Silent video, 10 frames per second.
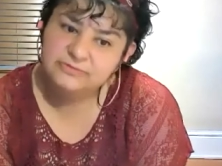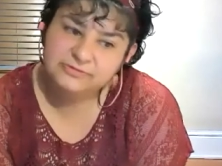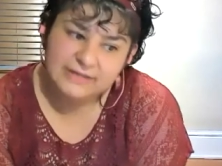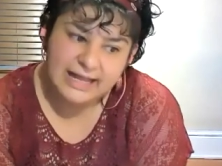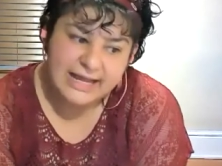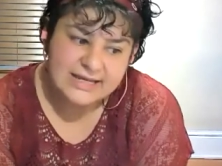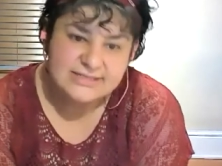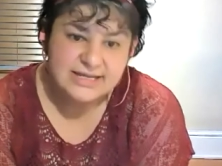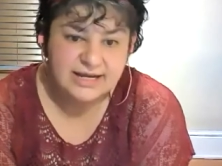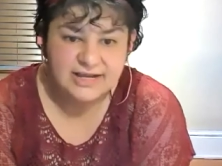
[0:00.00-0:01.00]

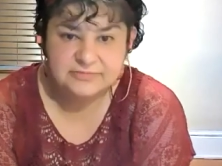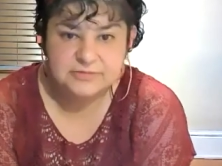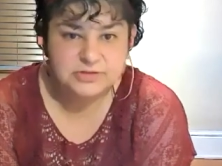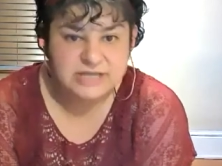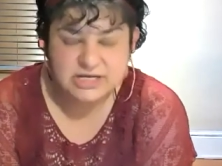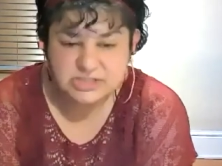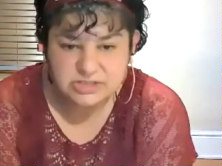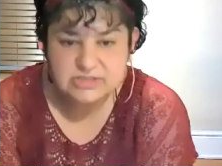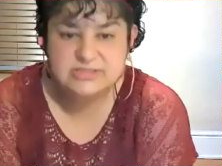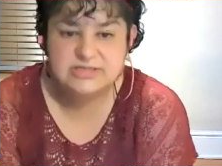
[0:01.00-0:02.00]
flies that have
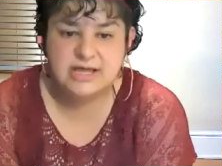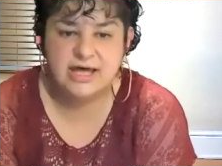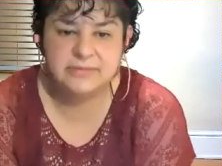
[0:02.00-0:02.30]
mutations